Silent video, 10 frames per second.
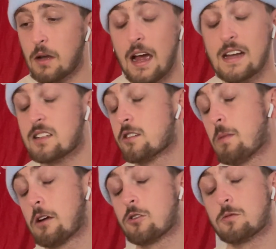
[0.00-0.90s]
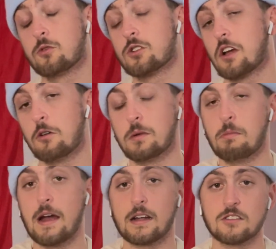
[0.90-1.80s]
But I anticipate Chris Boucher will be
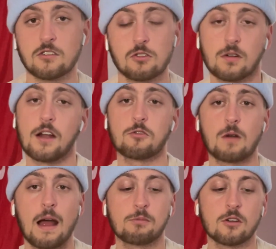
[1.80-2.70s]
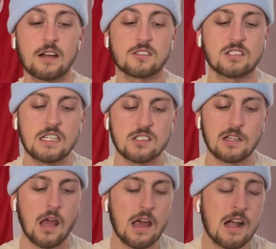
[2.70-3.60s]
back as a Toronto Raptor next season.